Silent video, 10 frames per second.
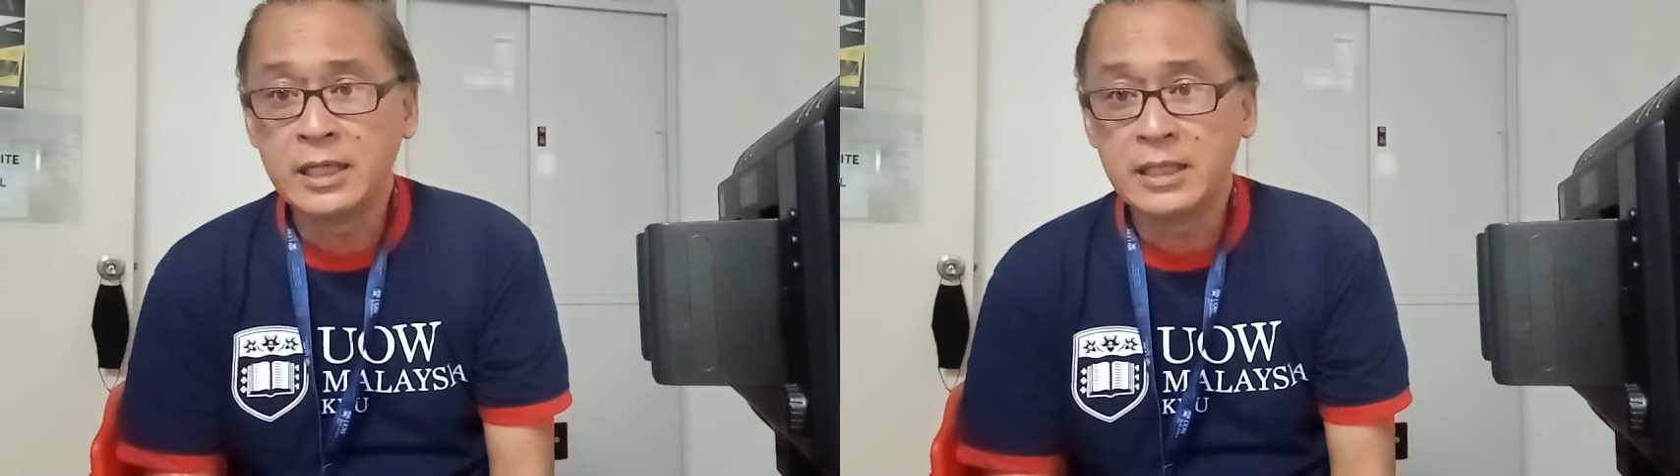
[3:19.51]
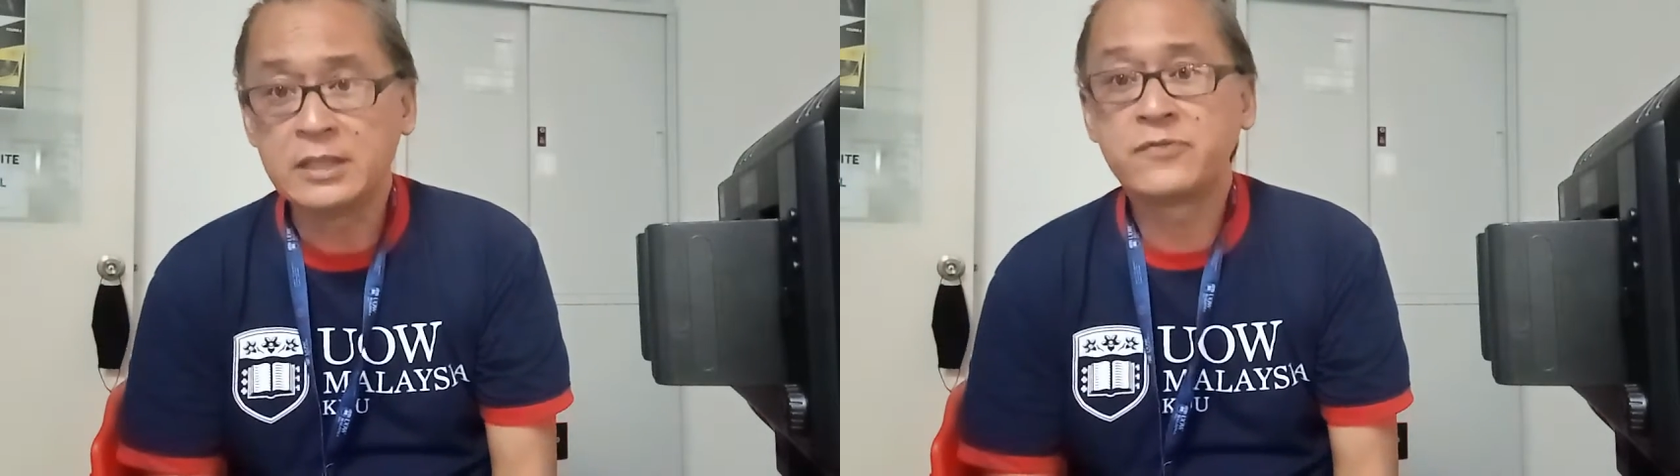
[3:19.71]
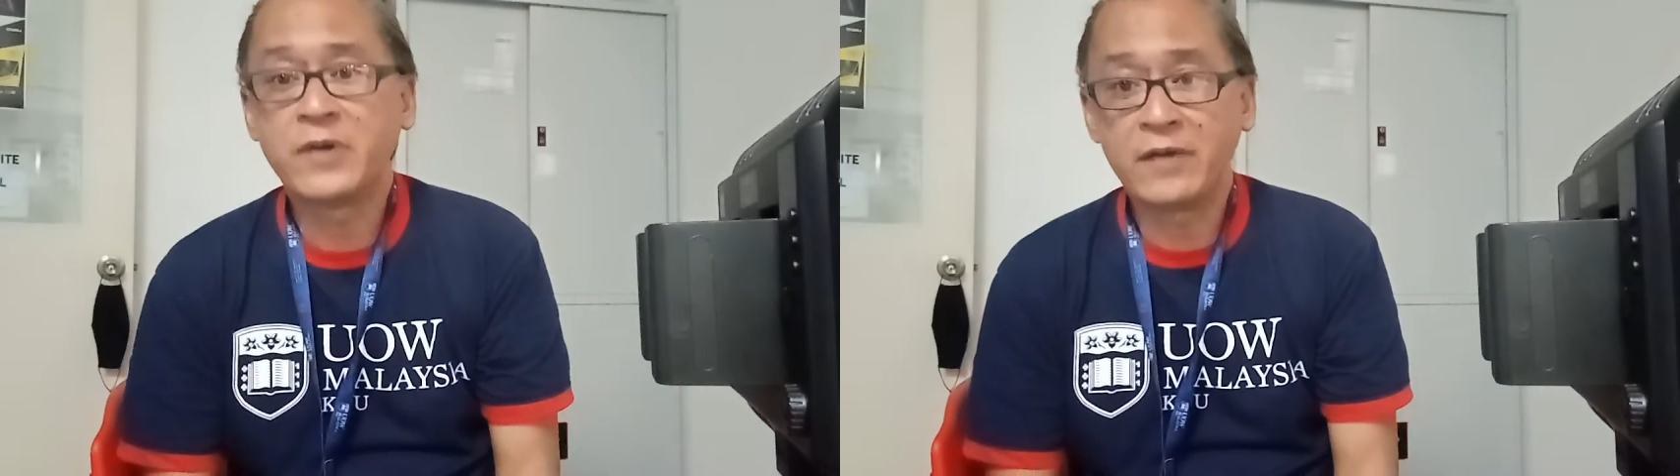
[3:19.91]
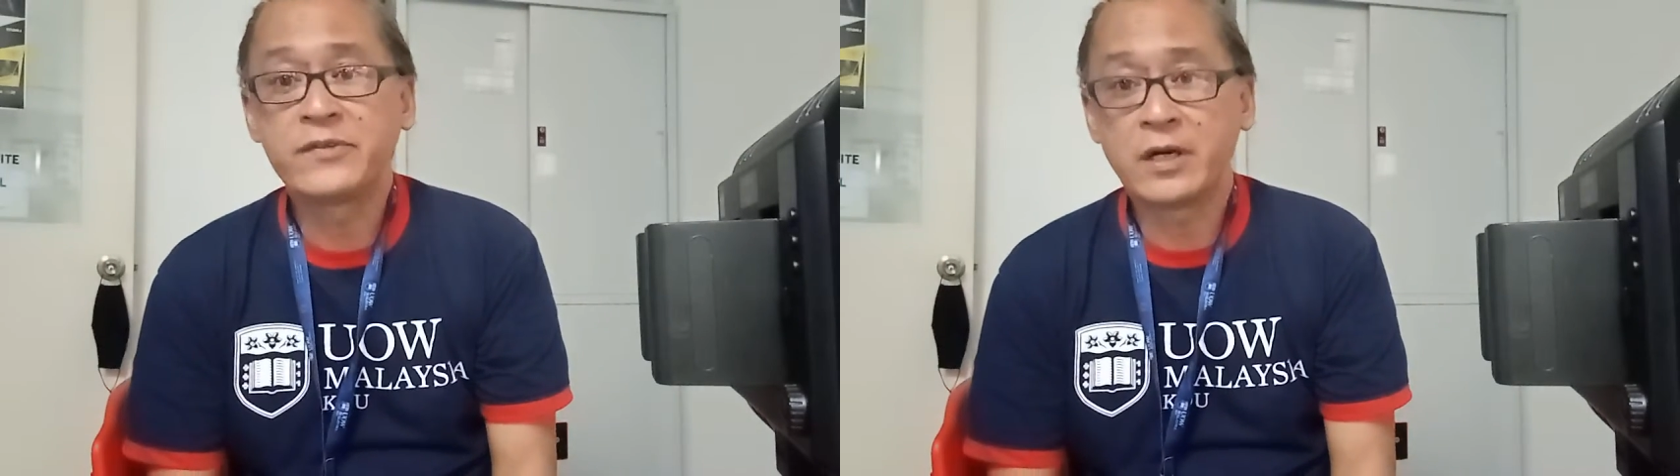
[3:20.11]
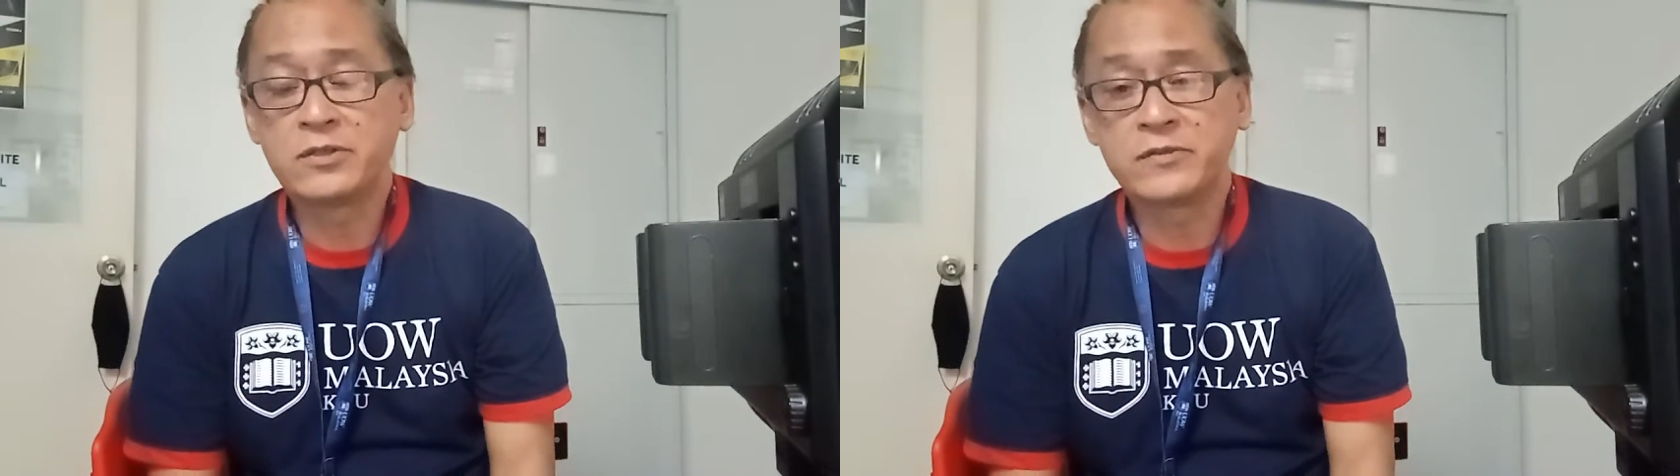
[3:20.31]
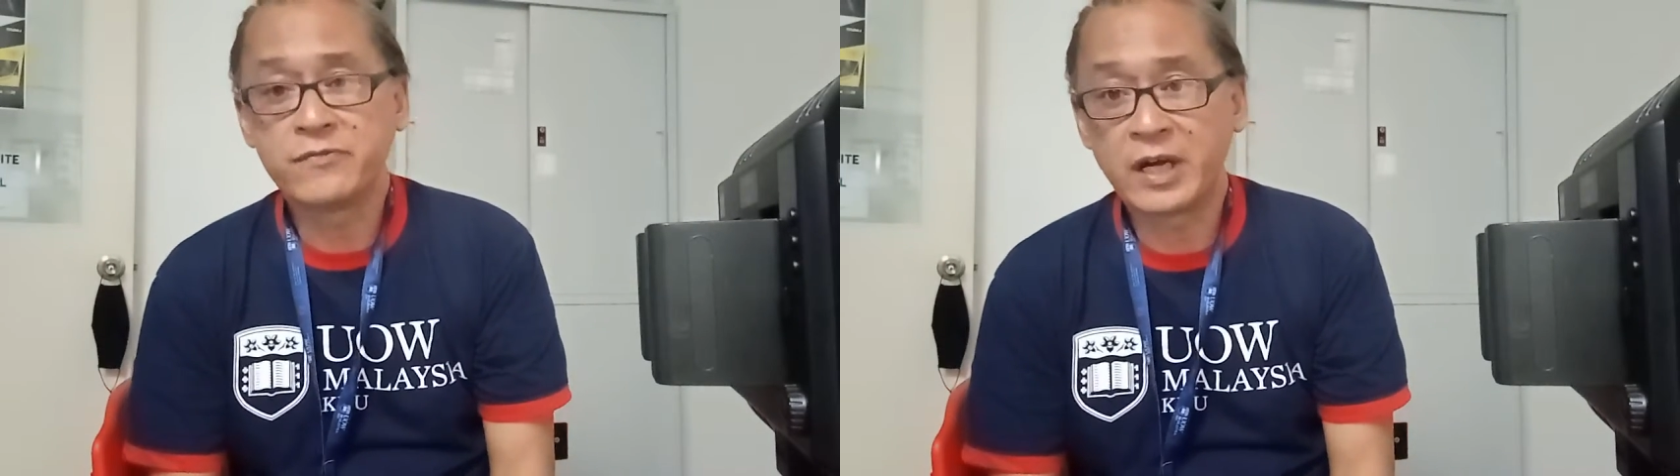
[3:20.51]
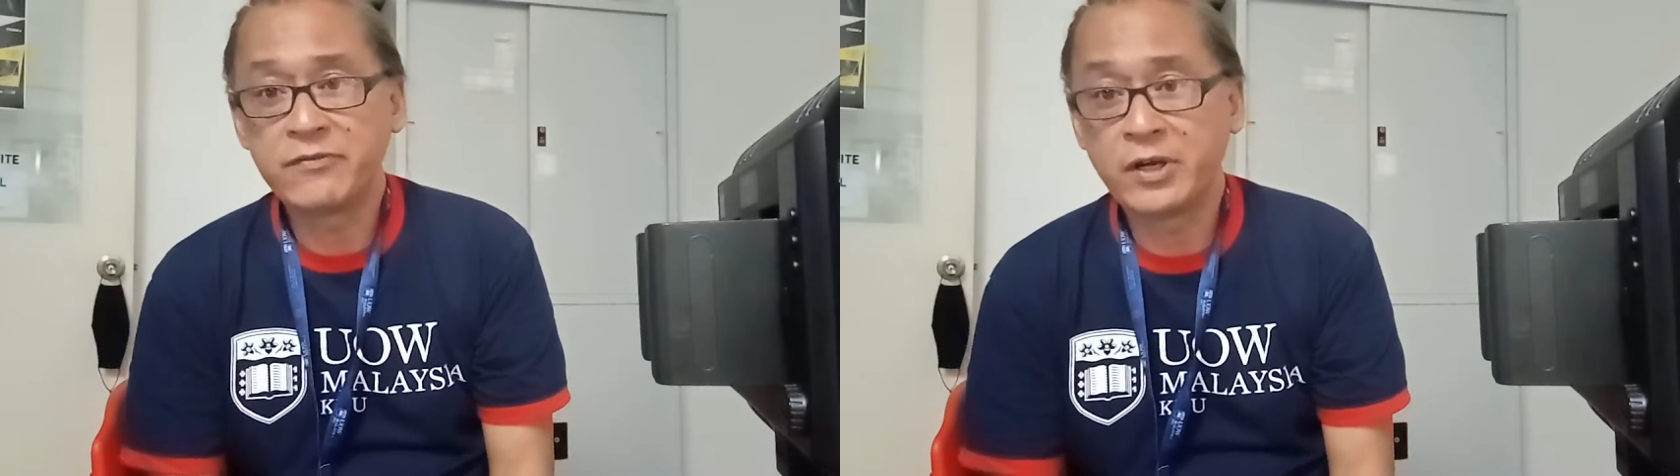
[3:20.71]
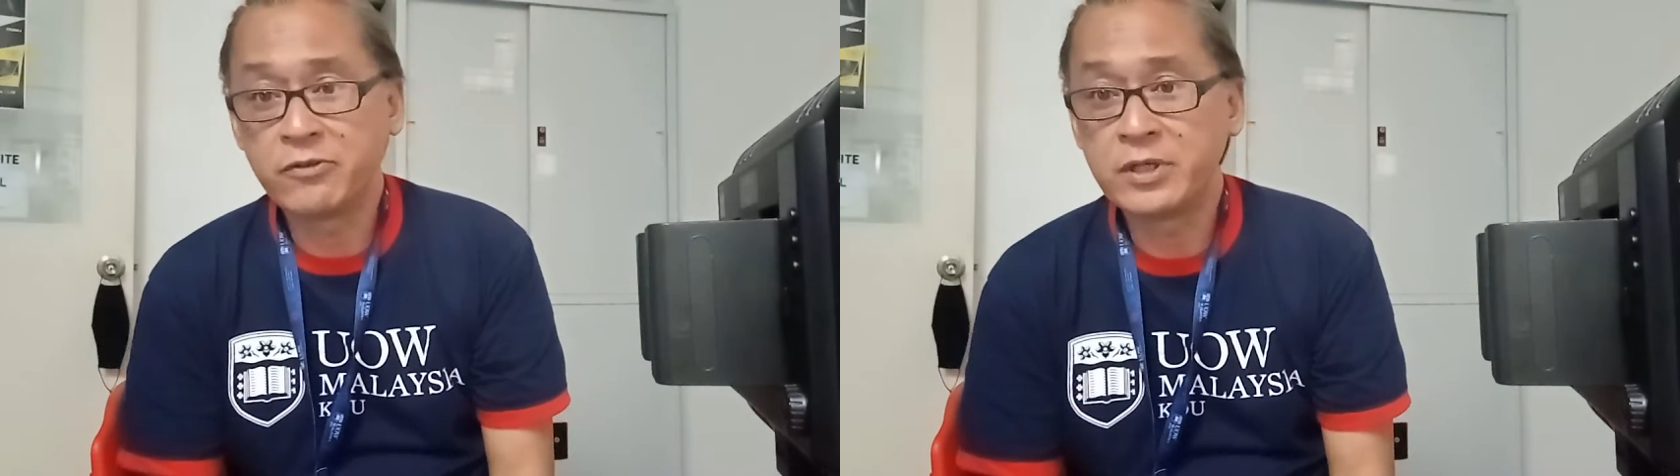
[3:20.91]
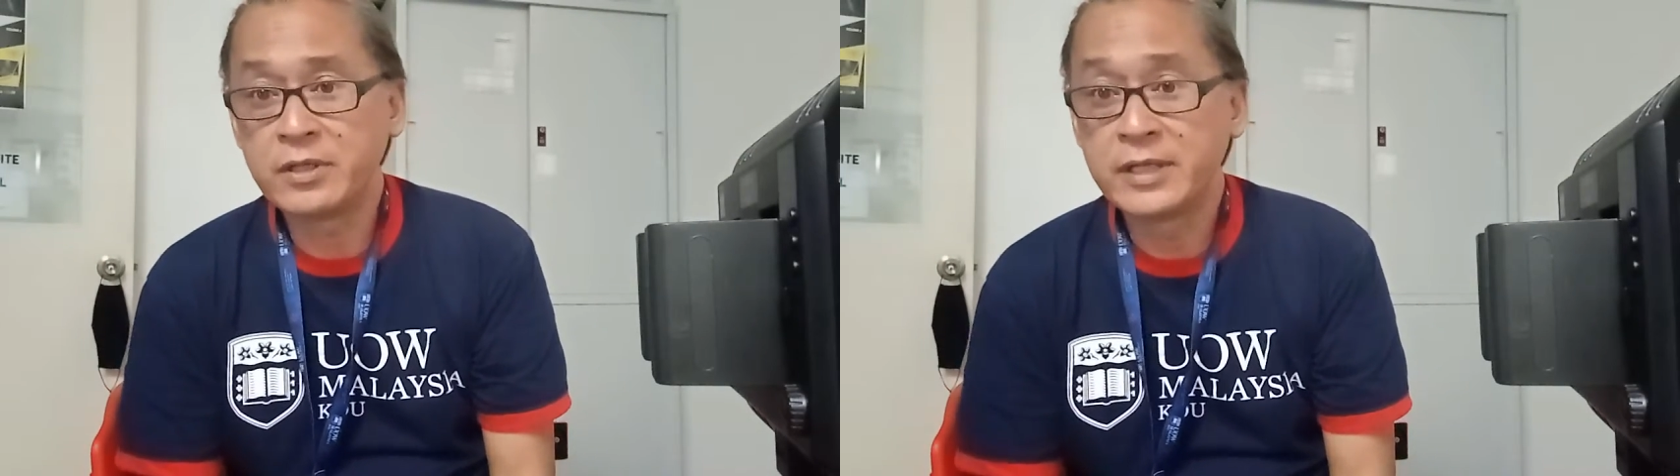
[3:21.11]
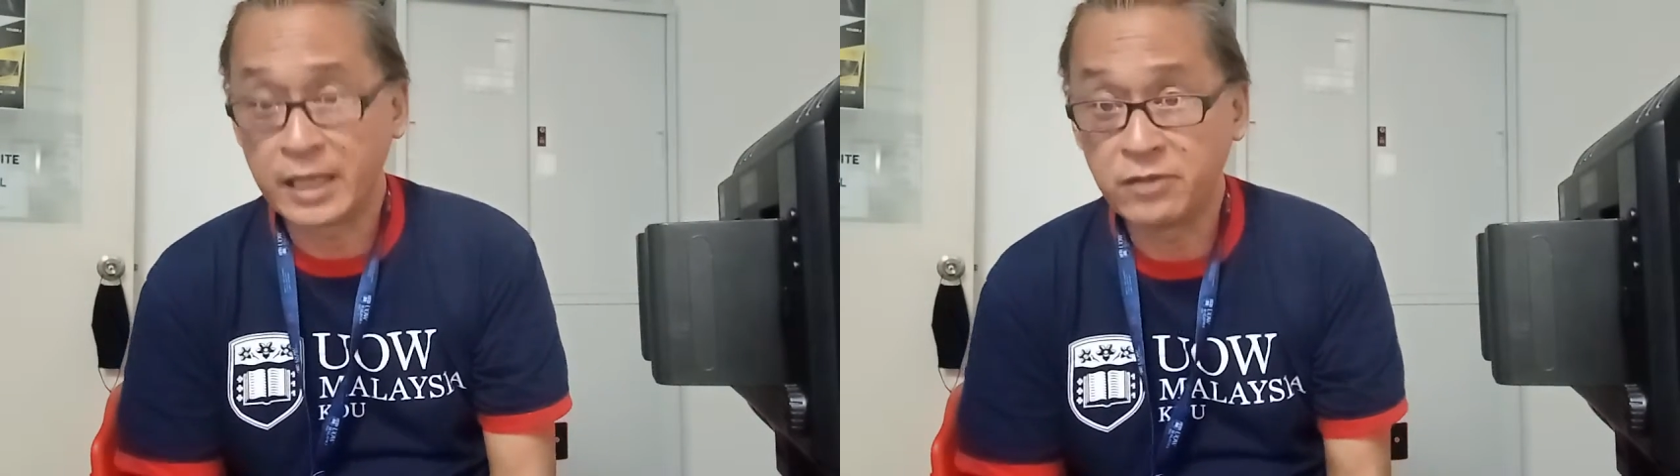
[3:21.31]
is 5,500
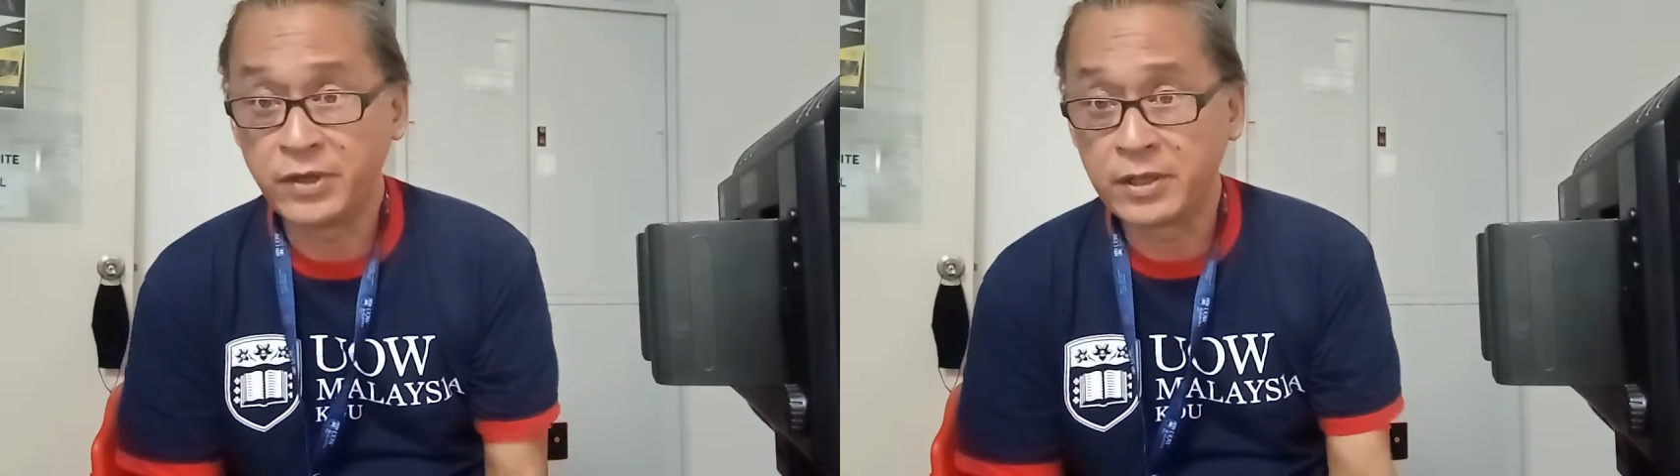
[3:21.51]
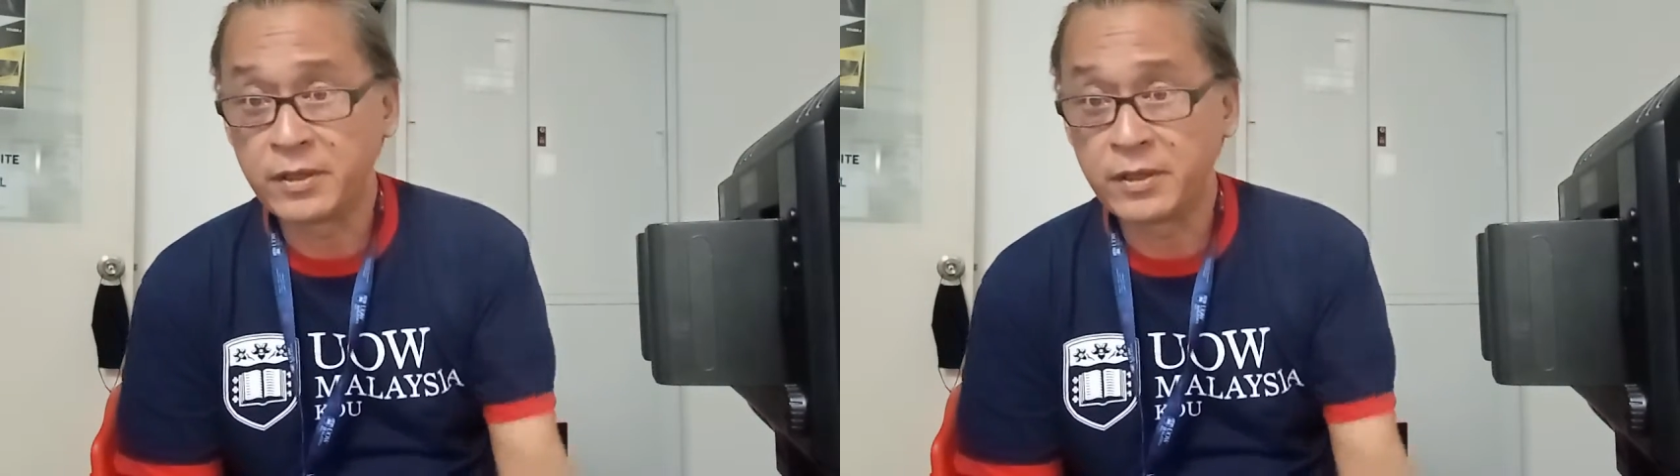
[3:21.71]
Kelvin,